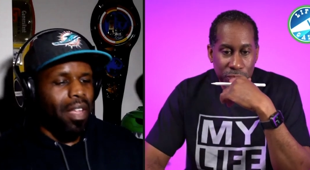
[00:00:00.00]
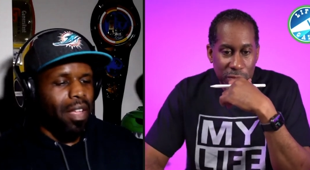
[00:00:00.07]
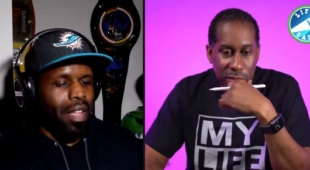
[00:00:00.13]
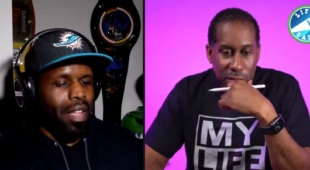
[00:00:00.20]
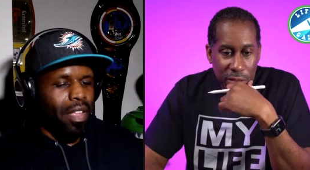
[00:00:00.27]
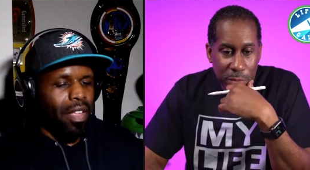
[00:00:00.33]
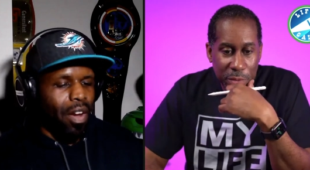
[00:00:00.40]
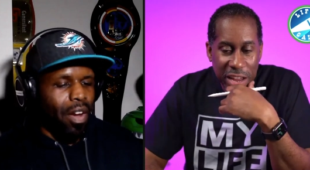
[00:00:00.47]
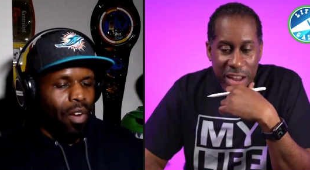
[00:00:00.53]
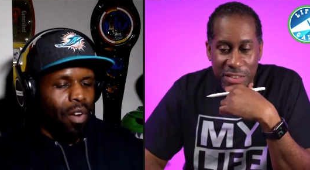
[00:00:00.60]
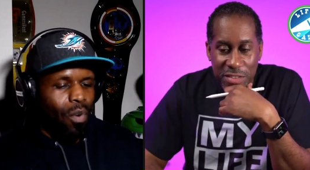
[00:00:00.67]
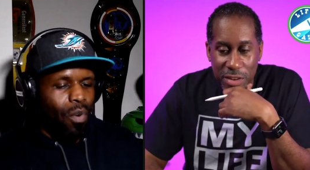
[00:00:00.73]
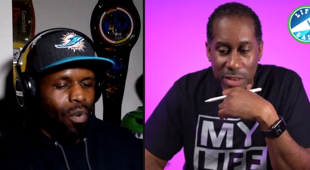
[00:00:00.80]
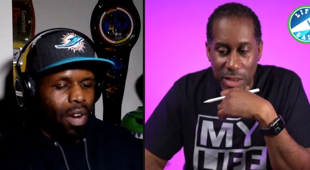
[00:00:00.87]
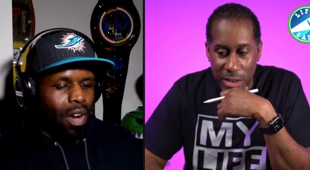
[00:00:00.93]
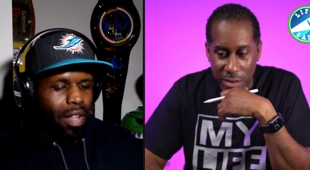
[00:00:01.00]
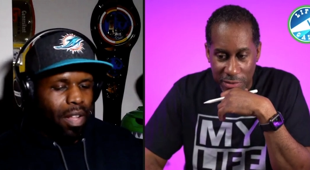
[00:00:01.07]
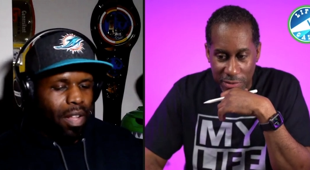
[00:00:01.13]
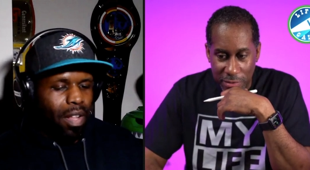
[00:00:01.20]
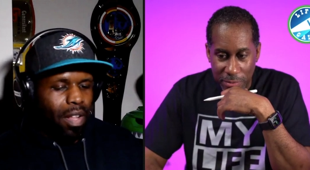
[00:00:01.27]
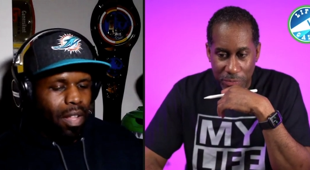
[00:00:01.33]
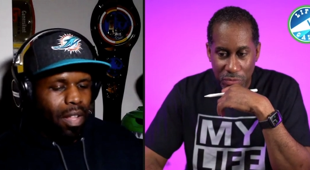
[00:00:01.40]
Speaker 1: yeah, go for Let it. Let me ask you
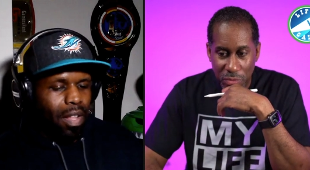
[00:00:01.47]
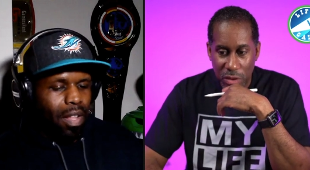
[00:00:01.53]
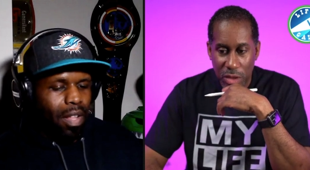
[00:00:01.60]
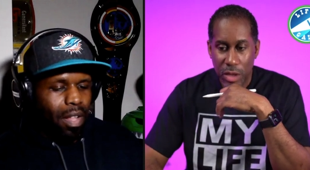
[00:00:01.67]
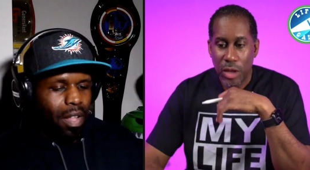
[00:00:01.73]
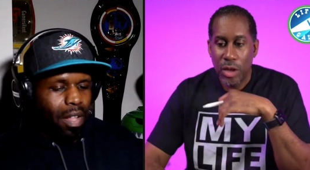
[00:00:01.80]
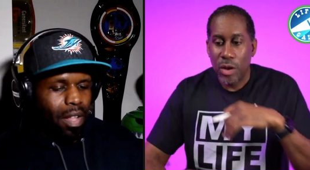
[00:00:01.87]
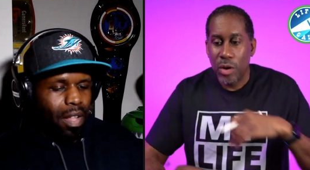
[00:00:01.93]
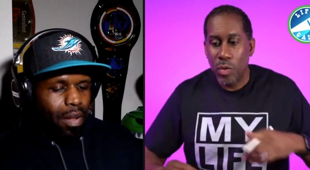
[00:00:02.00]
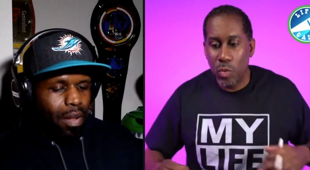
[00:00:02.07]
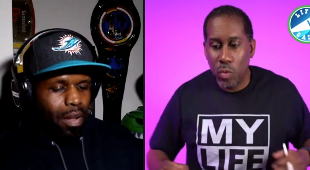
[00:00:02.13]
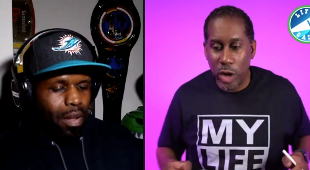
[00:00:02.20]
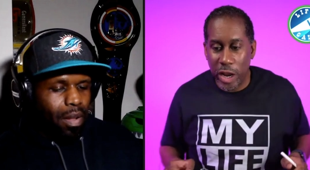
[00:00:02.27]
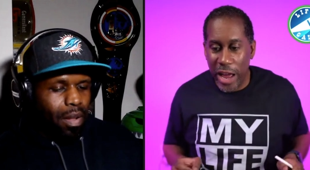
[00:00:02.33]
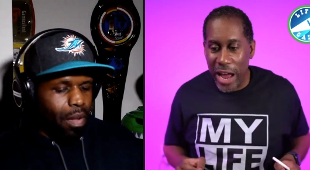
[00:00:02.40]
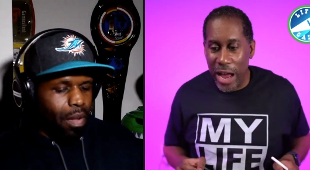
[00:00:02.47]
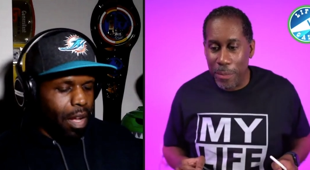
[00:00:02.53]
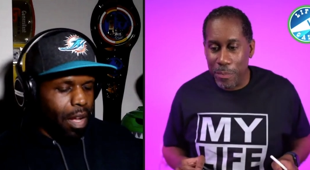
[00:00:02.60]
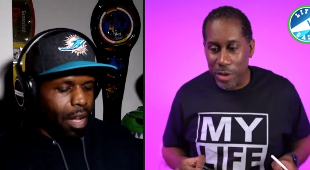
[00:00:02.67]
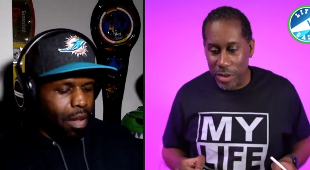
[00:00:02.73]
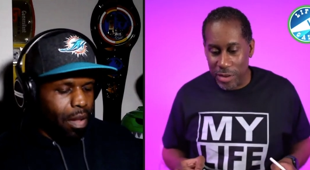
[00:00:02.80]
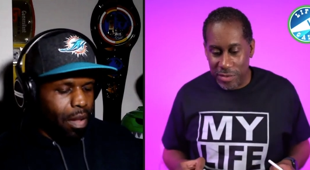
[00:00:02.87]
this: uh-huh. What
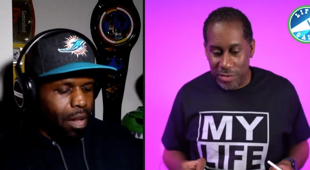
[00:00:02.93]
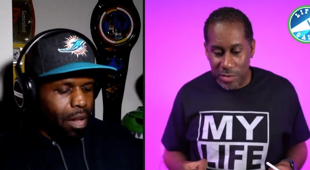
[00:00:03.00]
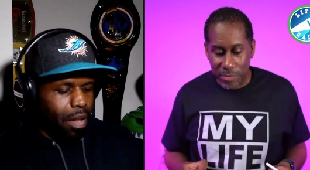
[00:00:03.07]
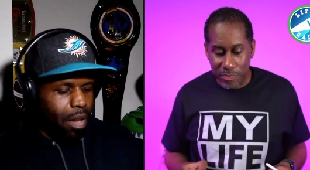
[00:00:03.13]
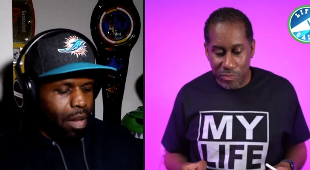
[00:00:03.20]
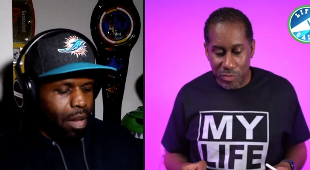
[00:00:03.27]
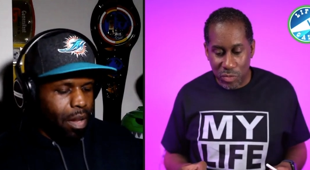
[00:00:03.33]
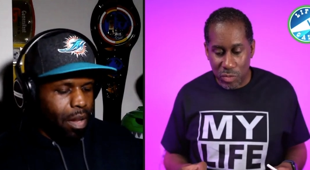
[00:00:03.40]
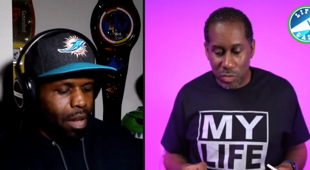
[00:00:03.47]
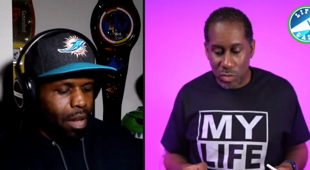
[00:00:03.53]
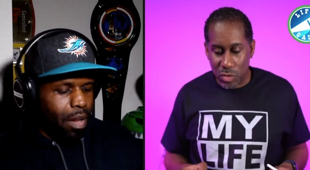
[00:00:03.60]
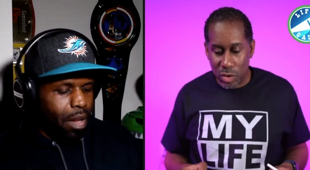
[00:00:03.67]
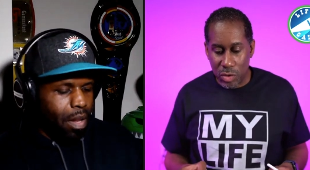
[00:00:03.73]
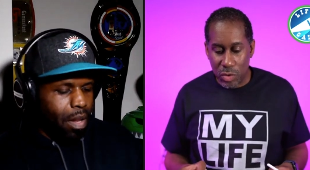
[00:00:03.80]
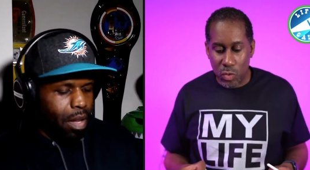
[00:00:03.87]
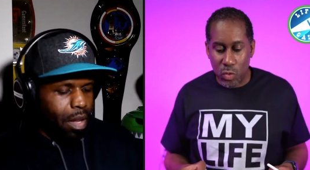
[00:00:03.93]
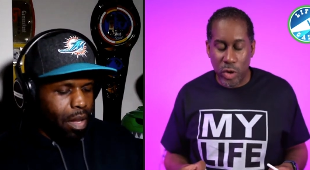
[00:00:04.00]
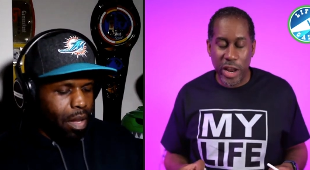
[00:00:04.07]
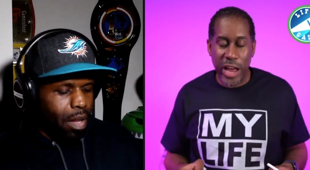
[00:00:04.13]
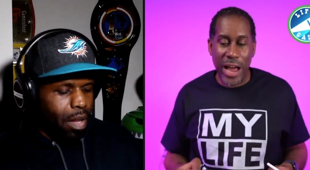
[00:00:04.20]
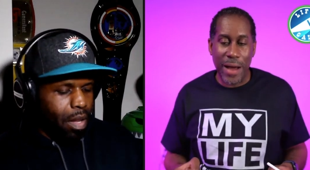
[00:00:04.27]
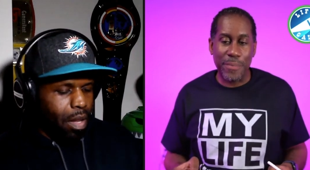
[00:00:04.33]
happens? What
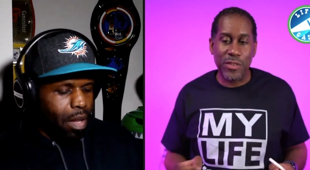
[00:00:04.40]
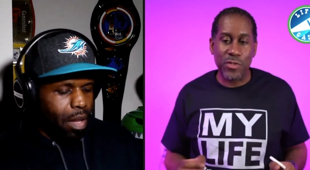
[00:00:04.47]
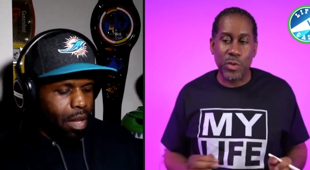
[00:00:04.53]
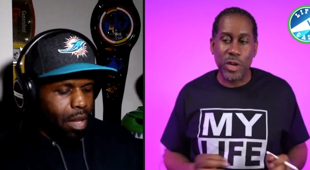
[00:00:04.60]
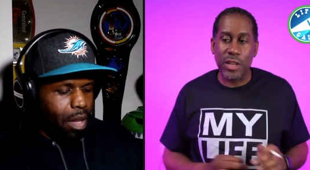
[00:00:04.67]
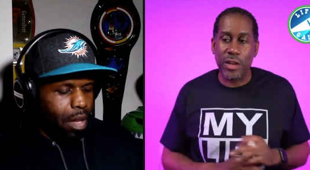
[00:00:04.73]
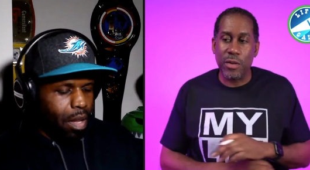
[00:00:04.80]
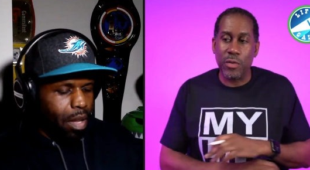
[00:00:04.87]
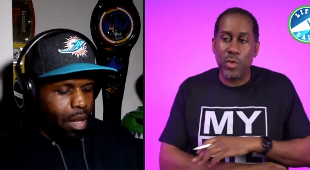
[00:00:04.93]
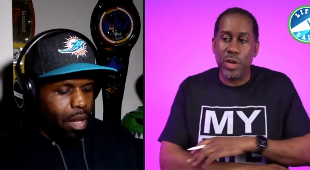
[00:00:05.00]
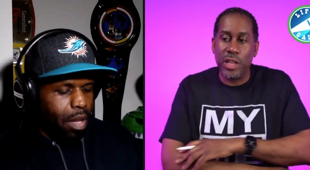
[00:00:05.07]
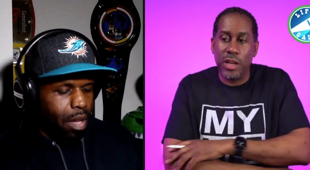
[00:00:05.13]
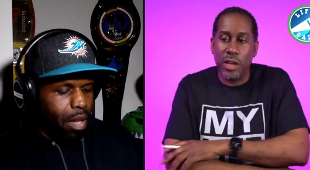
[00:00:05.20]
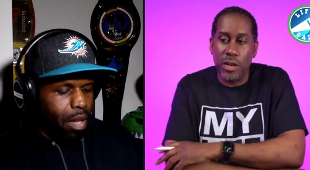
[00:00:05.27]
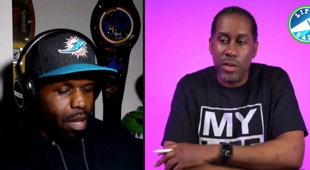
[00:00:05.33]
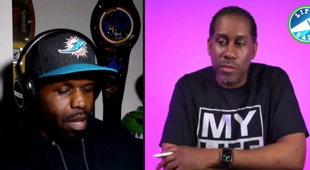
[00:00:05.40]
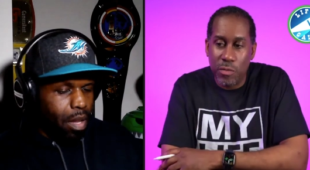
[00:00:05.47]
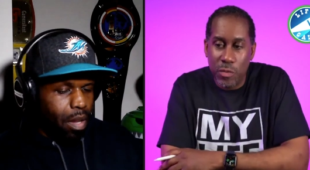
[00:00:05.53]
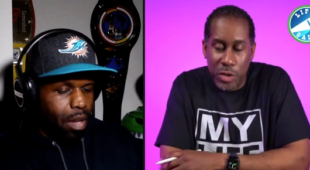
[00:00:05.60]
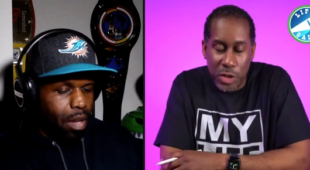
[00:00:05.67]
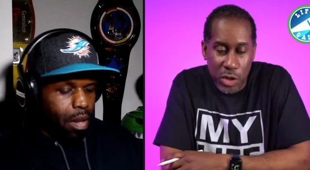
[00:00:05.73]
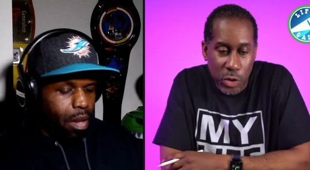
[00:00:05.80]
happens when the when the
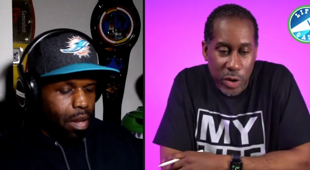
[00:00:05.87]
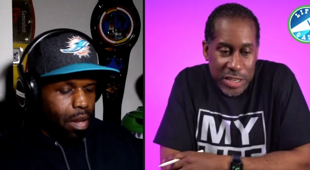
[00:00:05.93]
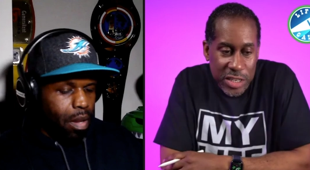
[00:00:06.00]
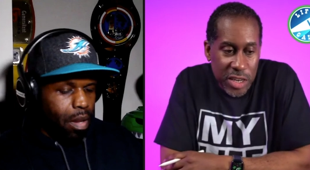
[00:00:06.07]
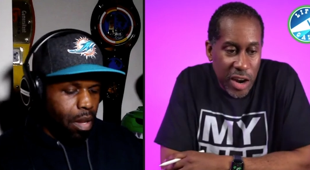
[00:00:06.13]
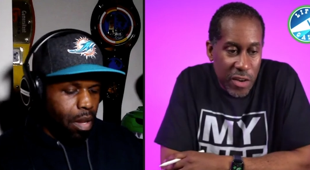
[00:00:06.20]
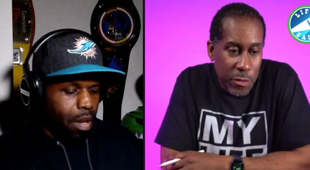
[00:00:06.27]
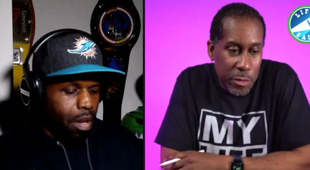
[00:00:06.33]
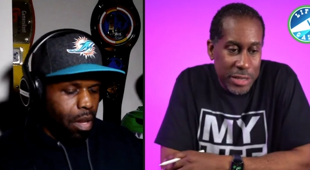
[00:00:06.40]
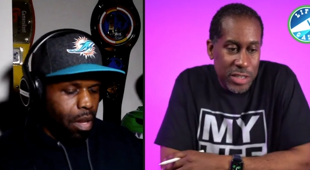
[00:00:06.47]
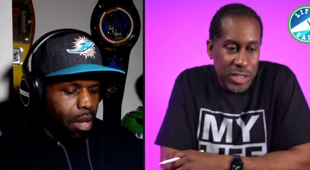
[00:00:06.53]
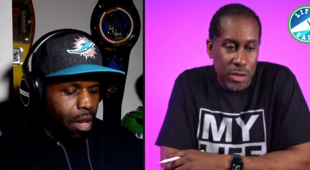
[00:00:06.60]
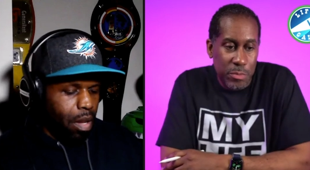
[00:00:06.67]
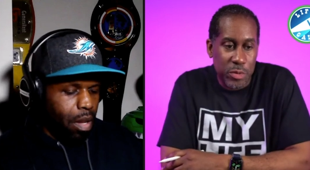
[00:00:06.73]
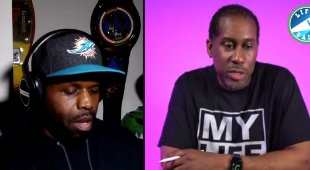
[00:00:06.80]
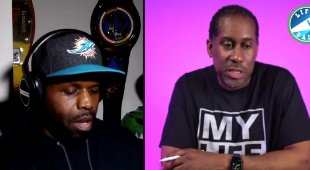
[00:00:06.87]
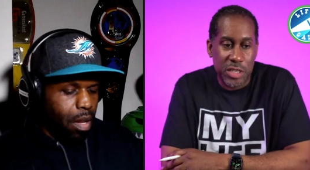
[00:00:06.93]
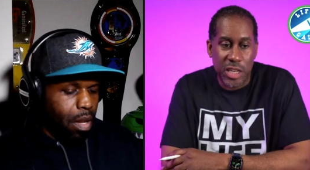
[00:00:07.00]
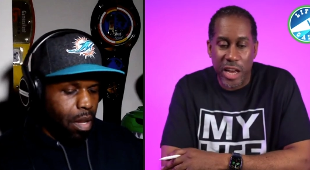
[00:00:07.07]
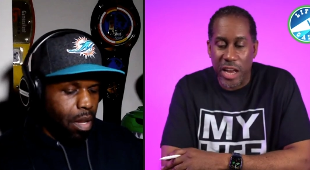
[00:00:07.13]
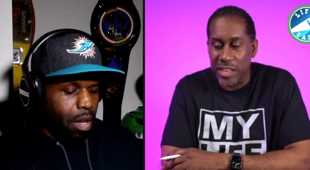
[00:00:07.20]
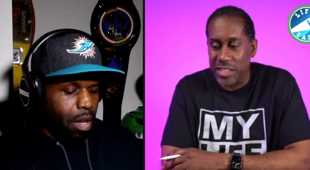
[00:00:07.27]
when the U.S. government simply
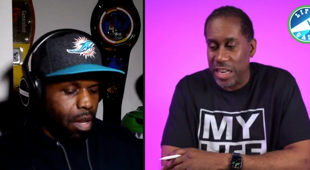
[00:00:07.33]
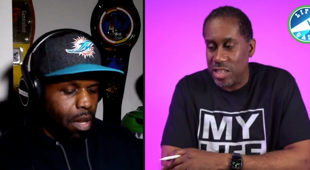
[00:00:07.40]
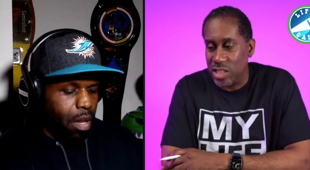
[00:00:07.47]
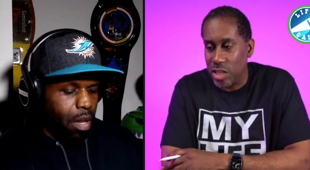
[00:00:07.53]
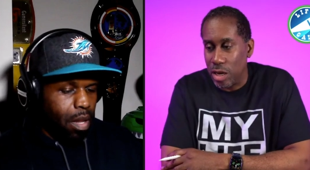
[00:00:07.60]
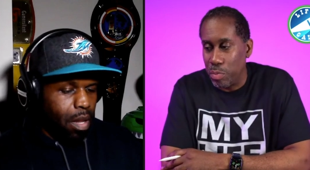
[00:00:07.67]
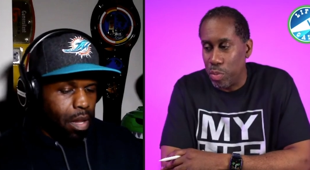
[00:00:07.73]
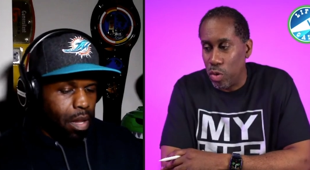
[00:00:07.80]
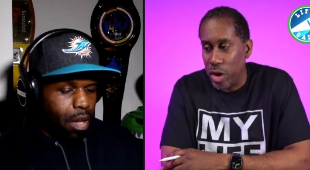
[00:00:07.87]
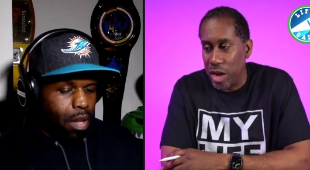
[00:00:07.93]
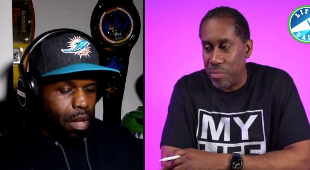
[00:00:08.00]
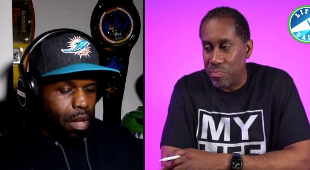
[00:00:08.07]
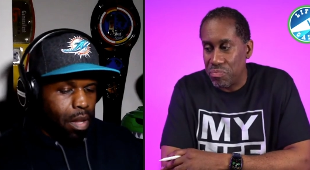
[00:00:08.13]
says at some point,